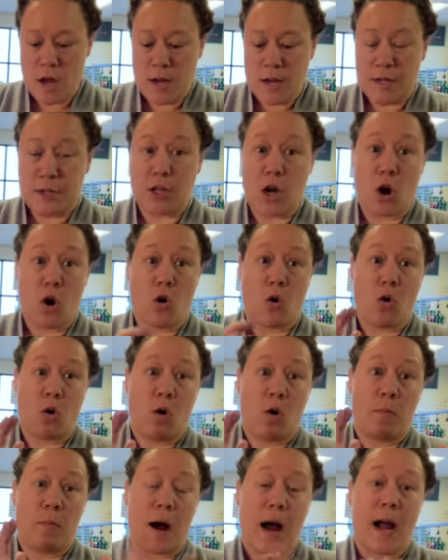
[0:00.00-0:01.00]
So
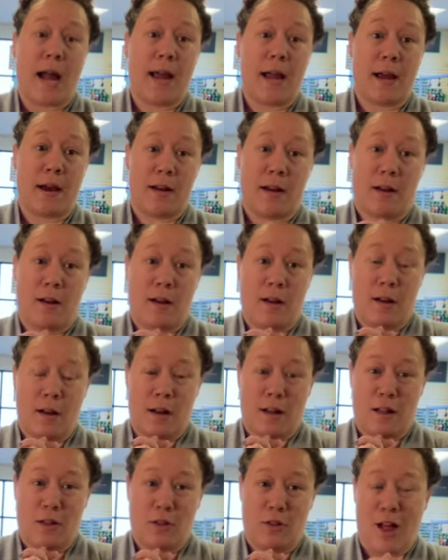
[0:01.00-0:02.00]
by
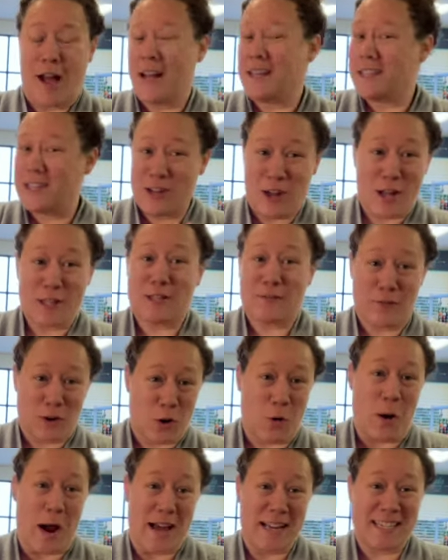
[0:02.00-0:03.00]
lots and lots of
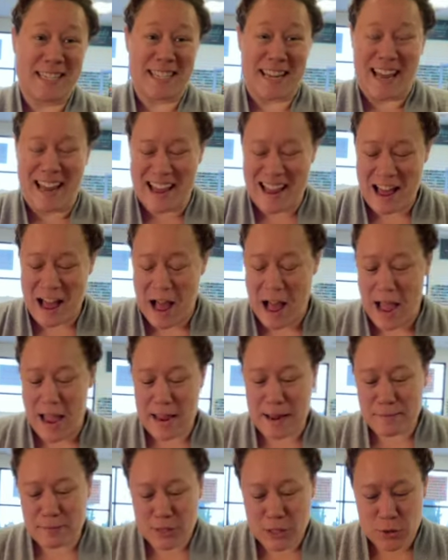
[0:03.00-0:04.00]
requests, I
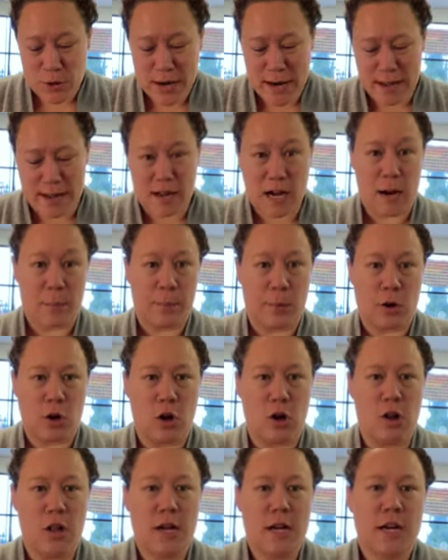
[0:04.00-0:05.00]
am doing a
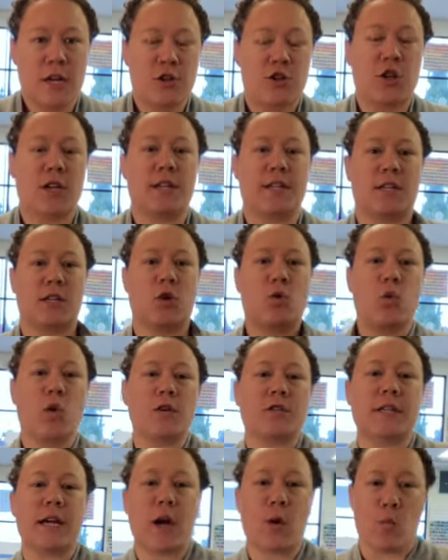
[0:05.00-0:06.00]
couple just
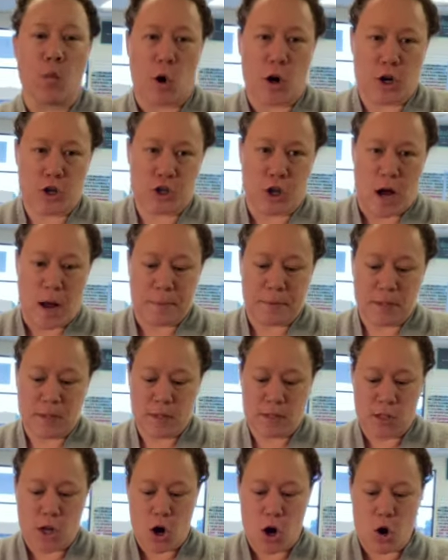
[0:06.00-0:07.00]
quilting workshops.
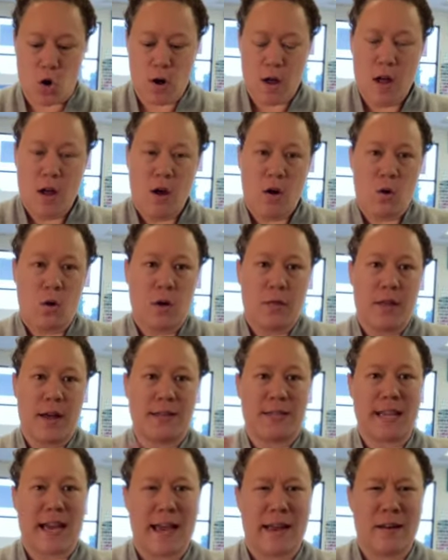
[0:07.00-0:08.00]
So that's
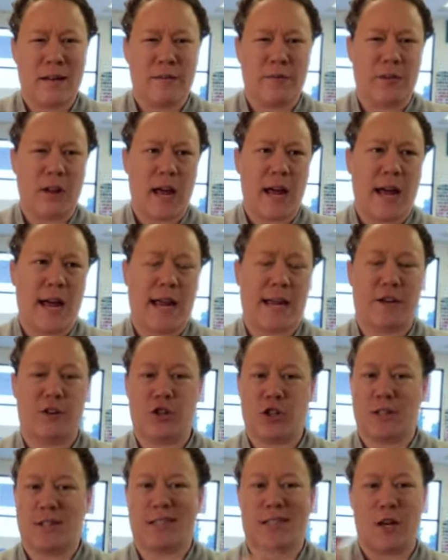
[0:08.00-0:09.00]
kind of like
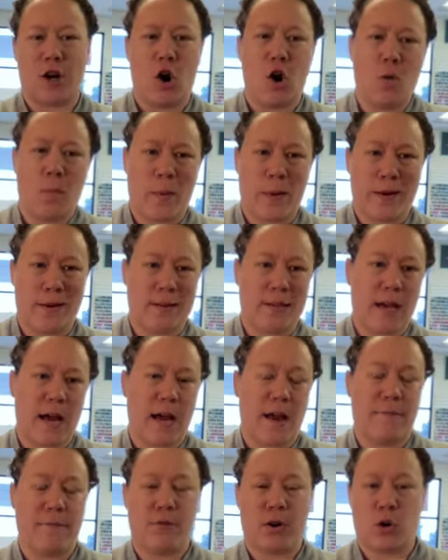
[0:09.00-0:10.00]
just an open
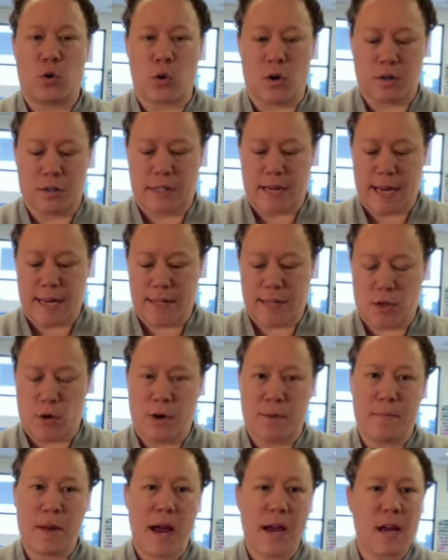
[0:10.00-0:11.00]
time for quilting. So
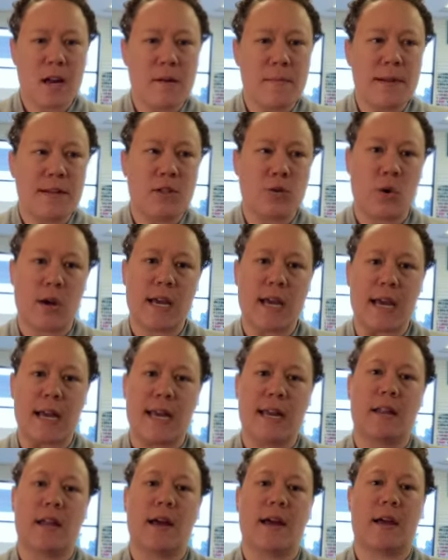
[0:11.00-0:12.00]
I'm not going to be doing
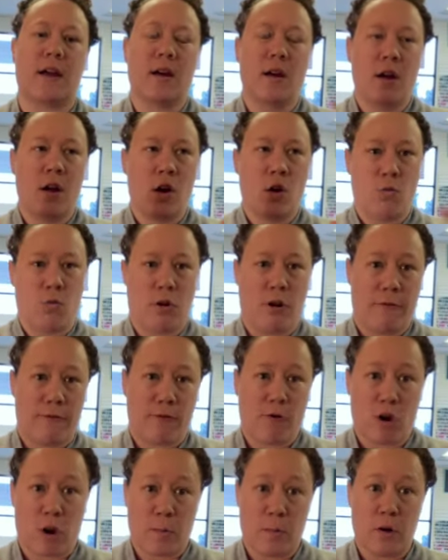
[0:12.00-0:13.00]
any like real
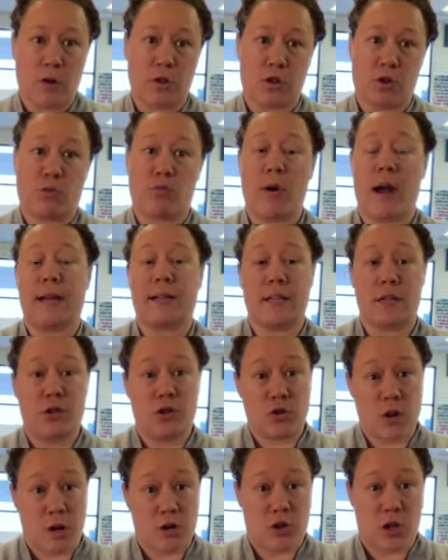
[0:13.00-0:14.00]
formal direct
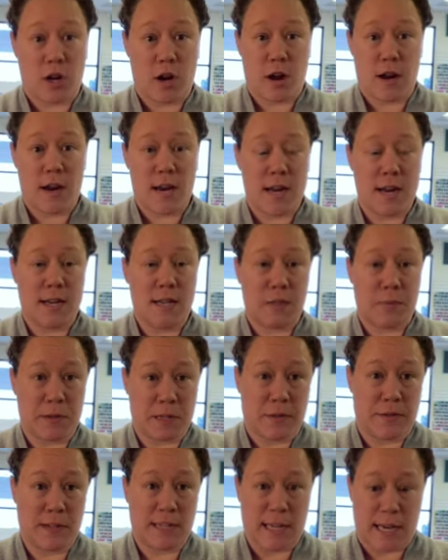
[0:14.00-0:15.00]
instruction on any
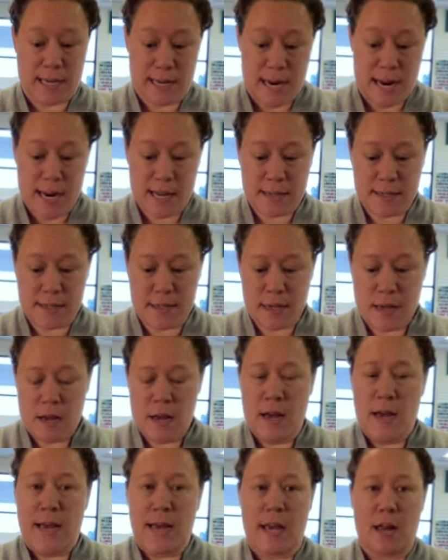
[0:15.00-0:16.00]
specific techniques.
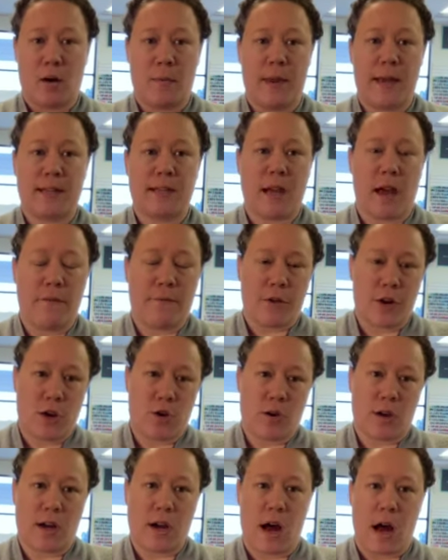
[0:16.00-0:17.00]
It'll be a time for you
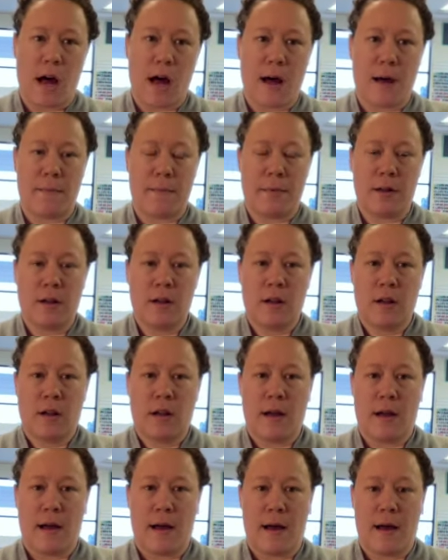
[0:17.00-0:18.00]
to come.
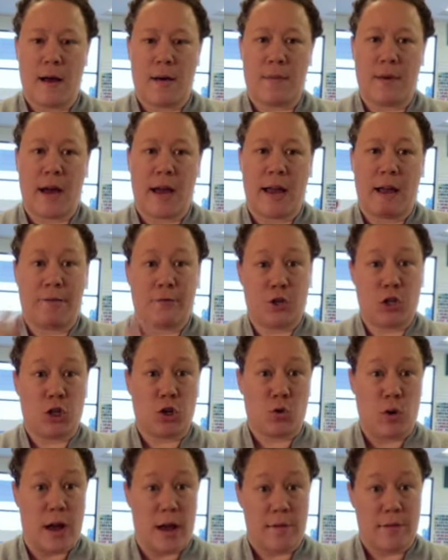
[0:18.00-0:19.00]
I have
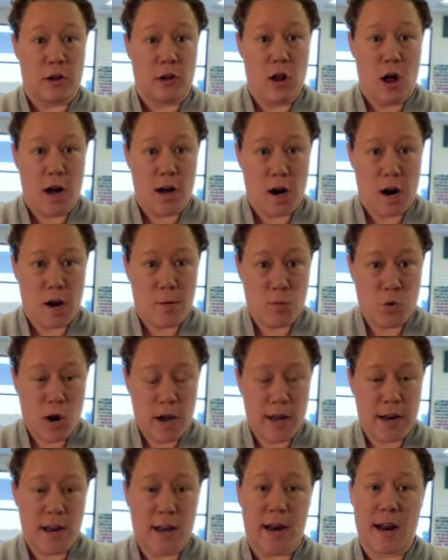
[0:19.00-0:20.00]
2. I have a long arm
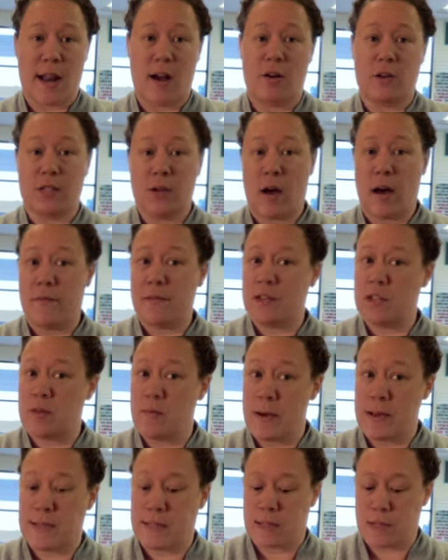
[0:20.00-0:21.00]
one, and I also have a
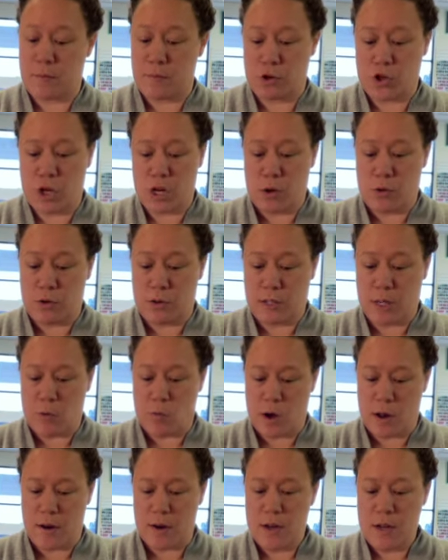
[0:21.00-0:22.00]
domestic machine quilting
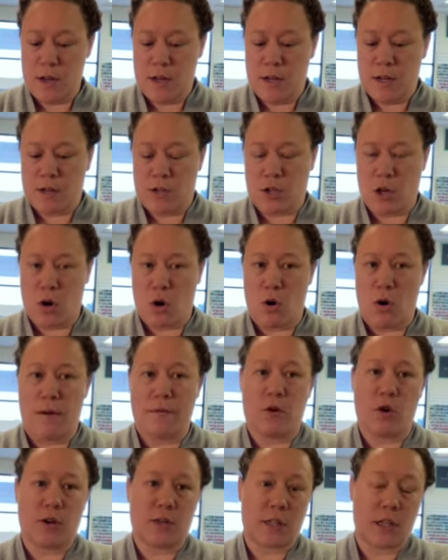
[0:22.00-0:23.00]
one. So of
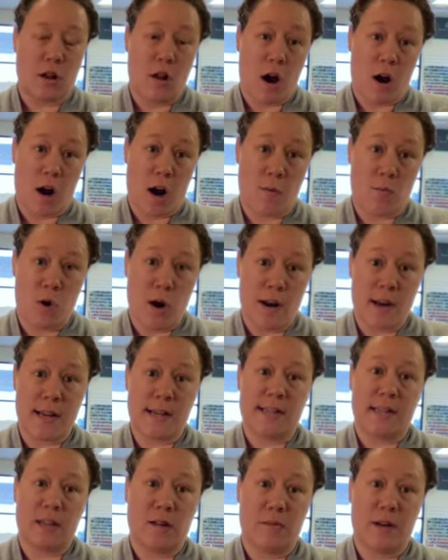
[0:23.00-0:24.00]
course the long arm one
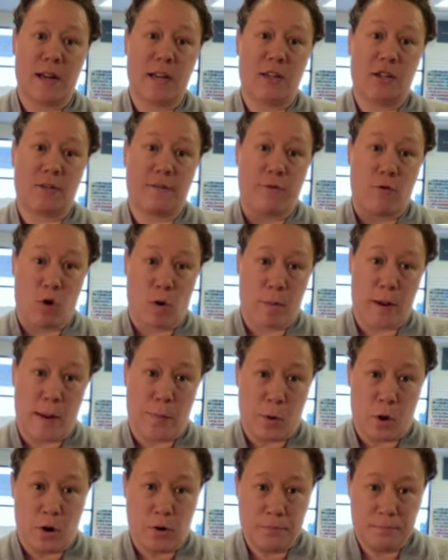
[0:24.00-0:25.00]
is limited to 4
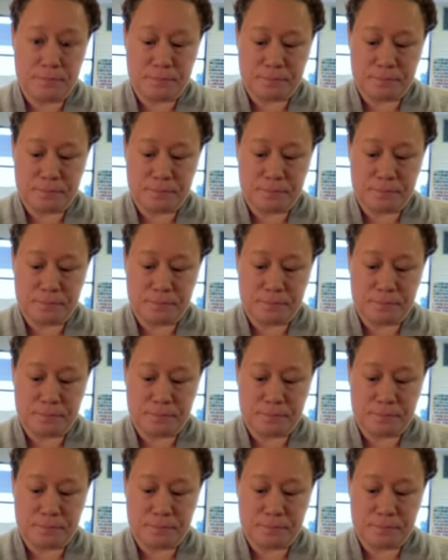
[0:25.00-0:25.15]
people